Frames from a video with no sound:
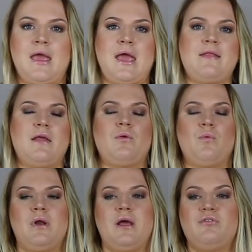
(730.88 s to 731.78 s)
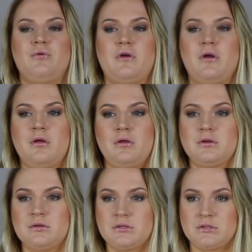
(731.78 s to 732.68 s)
And then when I do the
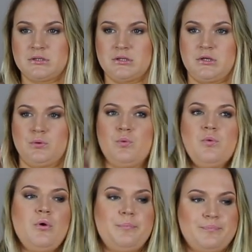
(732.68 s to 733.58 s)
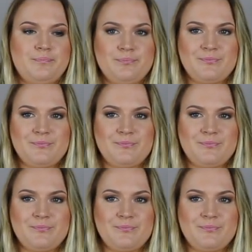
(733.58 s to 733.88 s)
whoop,